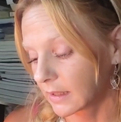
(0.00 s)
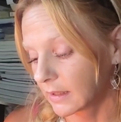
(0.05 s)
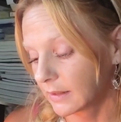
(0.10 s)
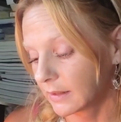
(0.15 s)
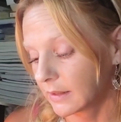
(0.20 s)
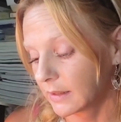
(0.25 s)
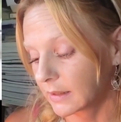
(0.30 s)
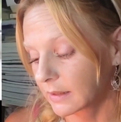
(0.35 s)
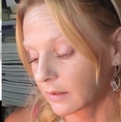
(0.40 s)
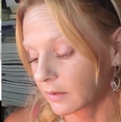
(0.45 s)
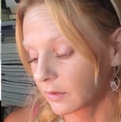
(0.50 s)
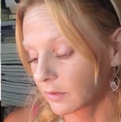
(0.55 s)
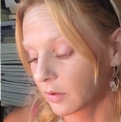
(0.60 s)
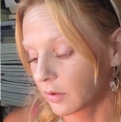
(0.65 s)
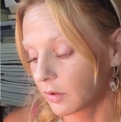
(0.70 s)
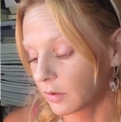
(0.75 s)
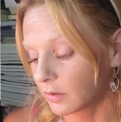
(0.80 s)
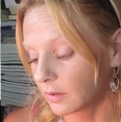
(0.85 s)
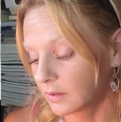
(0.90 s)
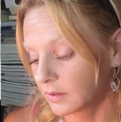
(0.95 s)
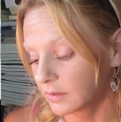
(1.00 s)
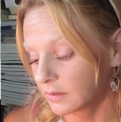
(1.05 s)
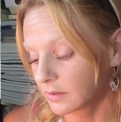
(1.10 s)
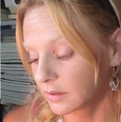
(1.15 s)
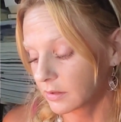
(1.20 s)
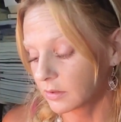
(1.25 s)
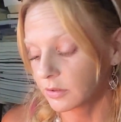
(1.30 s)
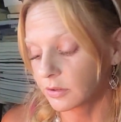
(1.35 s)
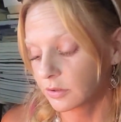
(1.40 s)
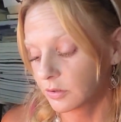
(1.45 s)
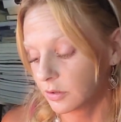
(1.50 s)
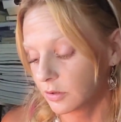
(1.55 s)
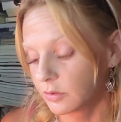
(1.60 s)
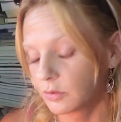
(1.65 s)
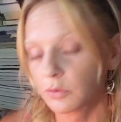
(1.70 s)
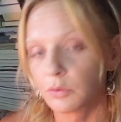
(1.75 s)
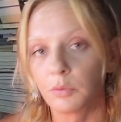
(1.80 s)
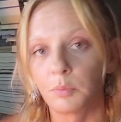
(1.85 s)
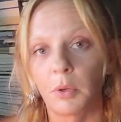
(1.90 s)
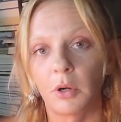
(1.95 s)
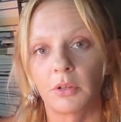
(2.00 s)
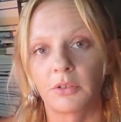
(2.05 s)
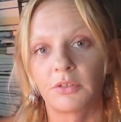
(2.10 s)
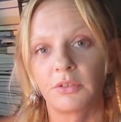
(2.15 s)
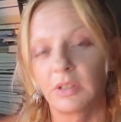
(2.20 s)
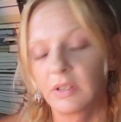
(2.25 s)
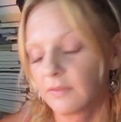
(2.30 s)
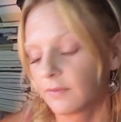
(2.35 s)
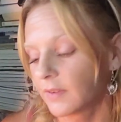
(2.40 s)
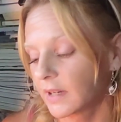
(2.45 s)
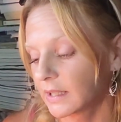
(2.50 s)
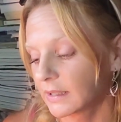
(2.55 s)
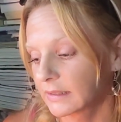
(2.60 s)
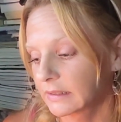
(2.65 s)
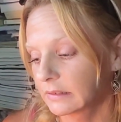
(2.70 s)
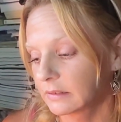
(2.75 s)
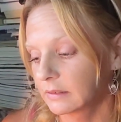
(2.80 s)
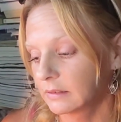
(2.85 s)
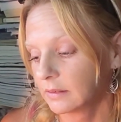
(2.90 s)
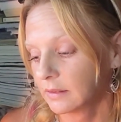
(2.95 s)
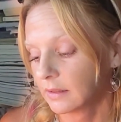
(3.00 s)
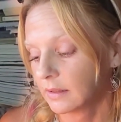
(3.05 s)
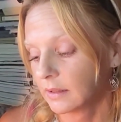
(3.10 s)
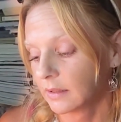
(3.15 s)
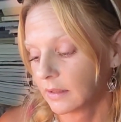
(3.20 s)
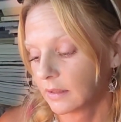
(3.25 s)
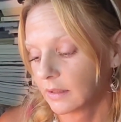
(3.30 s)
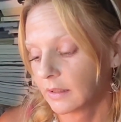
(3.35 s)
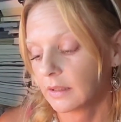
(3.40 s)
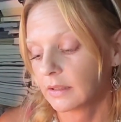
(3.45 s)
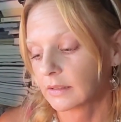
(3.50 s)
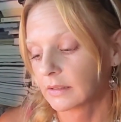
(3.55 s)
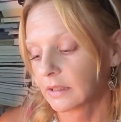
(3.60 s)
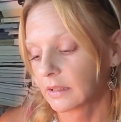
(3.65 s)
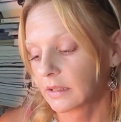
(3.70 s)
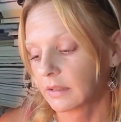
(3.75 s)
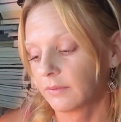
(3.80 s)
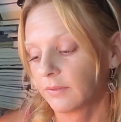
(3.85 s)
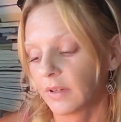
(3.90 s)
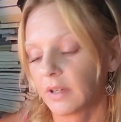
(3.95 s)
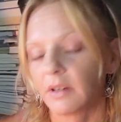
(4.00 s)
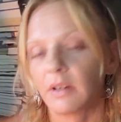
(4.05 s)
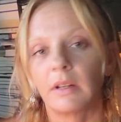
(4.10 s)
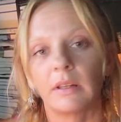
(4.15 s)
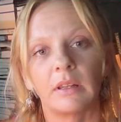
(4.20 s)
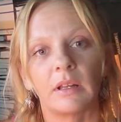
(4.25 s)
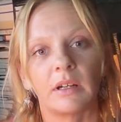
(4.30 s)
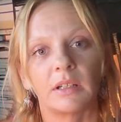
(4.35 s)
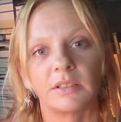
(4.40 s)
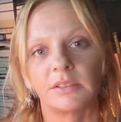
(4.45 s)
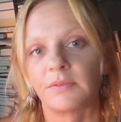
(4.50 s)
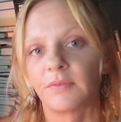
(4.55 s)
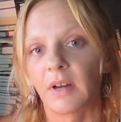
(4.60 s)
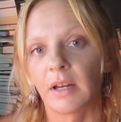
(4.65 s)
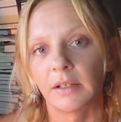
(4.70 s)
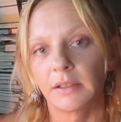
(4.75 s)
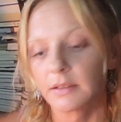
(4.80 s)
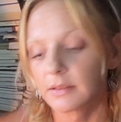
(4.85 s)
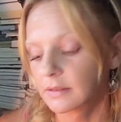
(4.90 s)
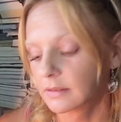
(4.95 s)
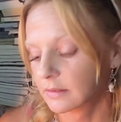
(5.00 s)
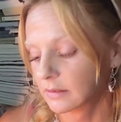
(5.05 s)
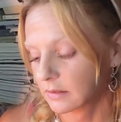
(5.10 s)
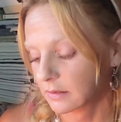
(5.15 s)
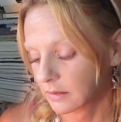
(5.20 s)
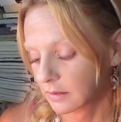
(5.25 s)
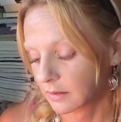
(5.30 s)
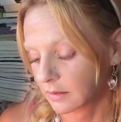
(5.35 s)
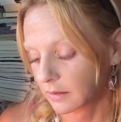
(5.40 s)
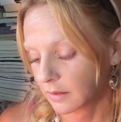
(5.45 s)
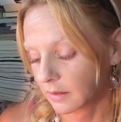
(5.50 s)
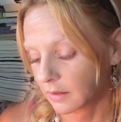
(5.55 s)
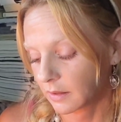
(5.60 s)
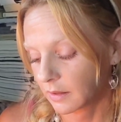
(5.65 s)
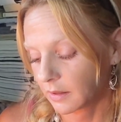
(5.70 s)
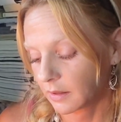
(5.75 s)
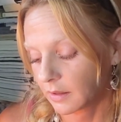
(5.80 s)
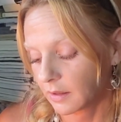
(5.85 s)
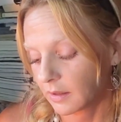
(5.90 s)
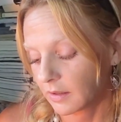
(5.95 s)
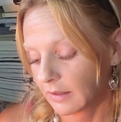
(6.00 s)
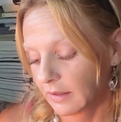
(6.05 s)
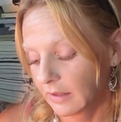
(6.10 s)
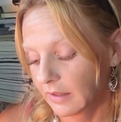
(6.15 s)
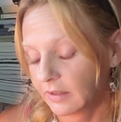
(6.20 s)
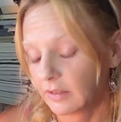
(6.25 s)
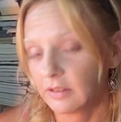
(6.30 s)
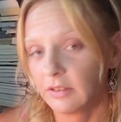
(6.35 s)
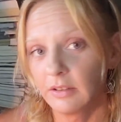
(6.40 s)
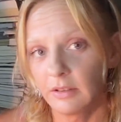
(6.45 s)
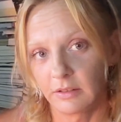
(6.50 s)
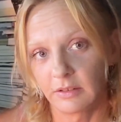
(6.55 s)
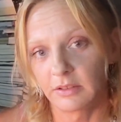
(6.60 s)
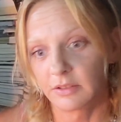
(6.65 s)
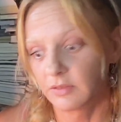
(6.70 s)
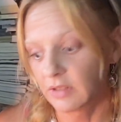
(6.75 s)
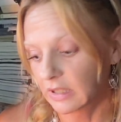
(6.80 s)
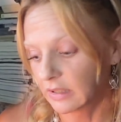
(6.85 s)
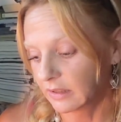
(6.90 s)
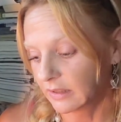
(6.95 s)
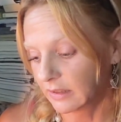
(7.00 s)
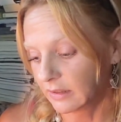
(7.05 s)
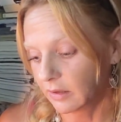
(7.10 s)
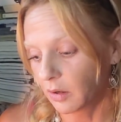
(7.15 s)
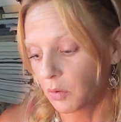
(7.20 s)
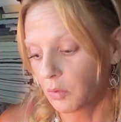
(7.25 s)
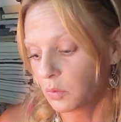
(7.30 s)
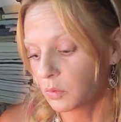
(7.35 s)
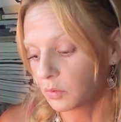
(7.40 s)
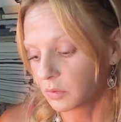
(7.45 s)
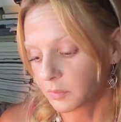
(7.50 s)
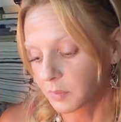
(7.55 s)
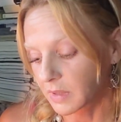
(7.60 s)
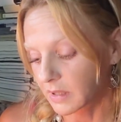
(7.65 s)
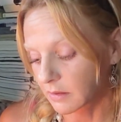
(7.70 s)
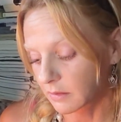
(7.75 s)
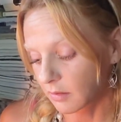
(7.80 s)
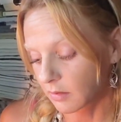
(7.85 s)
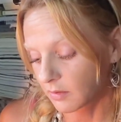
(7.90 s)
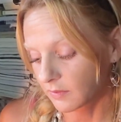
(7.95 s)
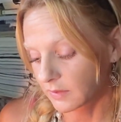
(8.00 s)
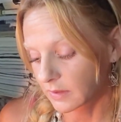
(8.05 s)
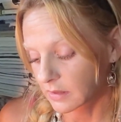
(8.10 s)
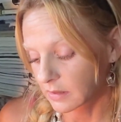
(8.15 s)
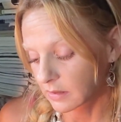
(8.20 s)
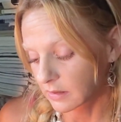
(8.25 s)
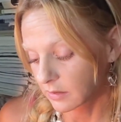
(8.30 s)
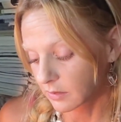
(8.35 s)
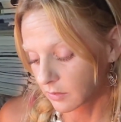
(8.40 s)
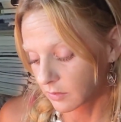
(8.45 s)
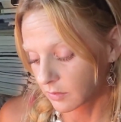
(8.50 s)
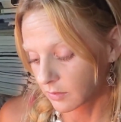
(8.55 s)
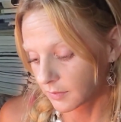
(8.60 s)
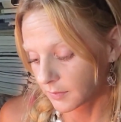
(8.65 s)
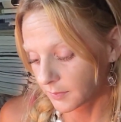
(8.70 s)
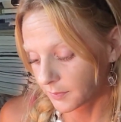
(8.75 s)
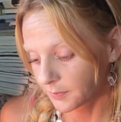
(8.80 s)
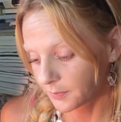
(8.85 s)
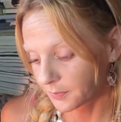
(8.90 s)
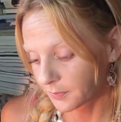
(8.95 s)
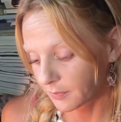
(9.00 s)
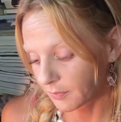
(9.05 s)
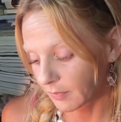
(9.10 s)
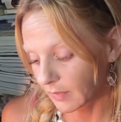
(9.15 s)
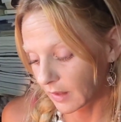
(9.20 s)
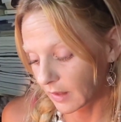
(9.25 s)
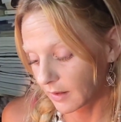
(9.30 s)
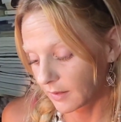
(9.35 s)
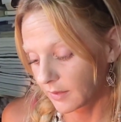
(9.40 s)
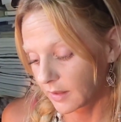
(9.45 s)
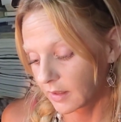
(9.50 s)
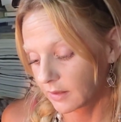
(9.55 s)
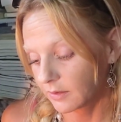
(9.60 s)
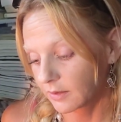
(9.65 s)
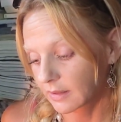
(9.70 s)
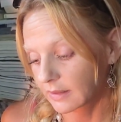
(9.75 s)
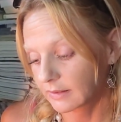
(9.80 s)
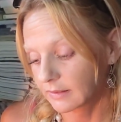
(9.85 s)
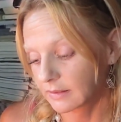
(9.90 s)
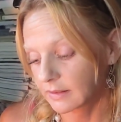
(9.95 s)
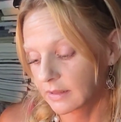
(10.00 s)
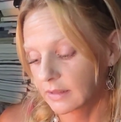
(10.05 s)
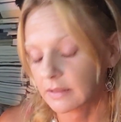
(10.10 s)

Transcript: a Nick Collins Studio Pottery Vessel. It's like a very large vase. It looks really old, but obviously not. And then you can see